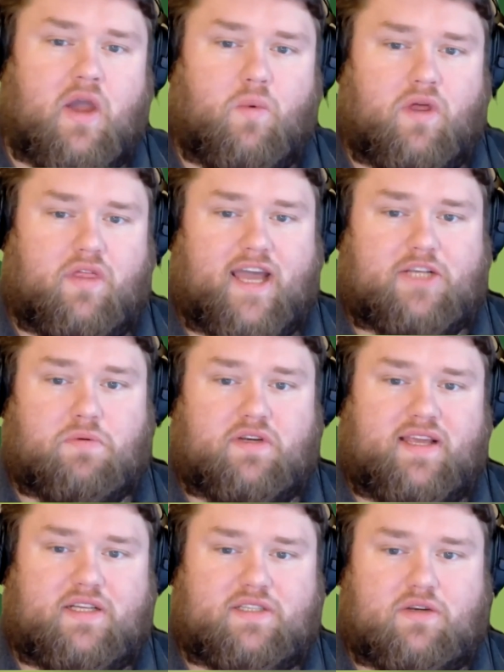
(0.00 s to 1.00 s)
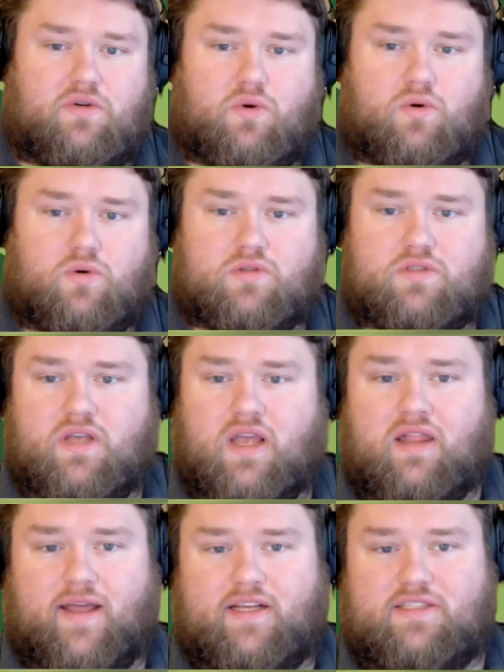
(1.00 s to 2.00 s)
With expertise in tools
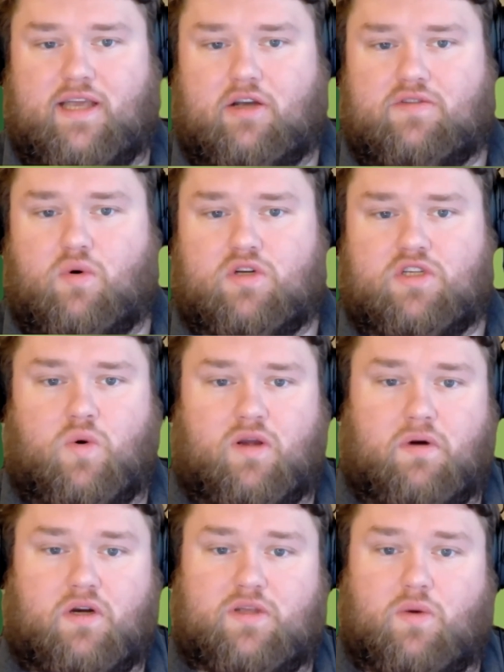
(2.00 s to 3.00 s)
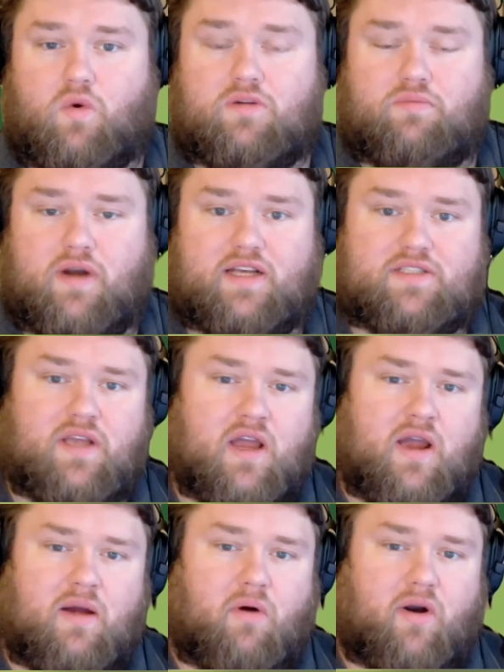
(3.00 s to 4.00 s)
like Salesforce, QuickBooks, and WordPress,
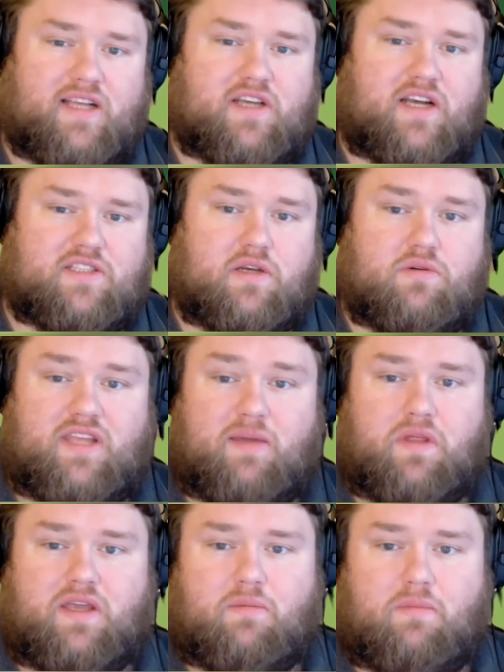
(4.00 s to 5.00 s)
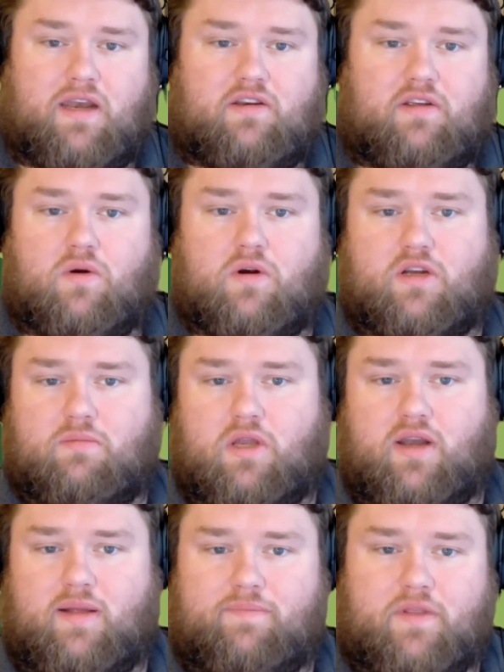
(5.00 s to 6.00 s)
Marty is also deeply committed to her
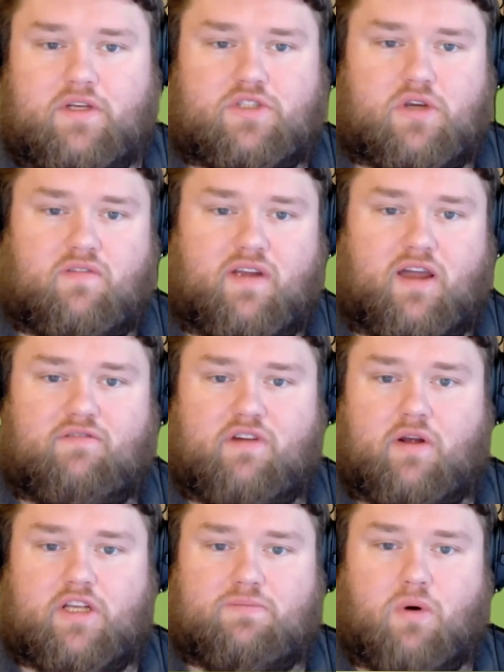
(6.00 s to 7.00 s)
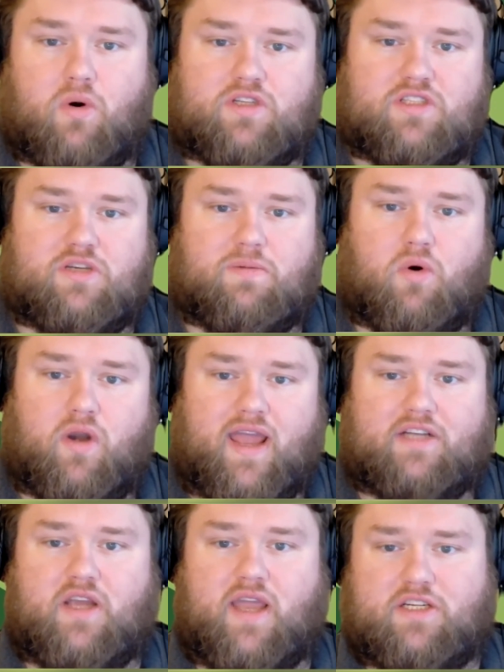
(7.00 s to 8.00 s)
community, serving on various boards and supporting
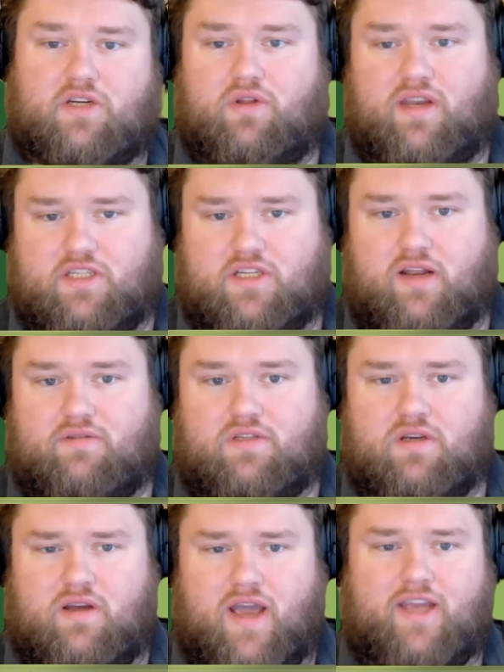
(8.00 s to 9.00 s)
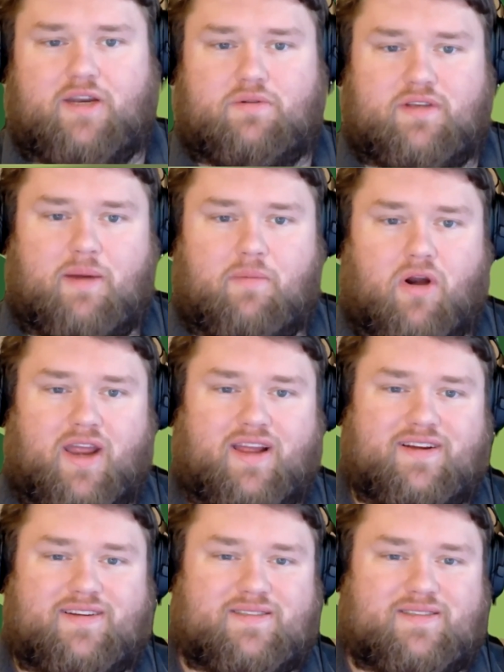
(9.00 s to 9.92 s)
educational initiatives. How are you doing today, Marty?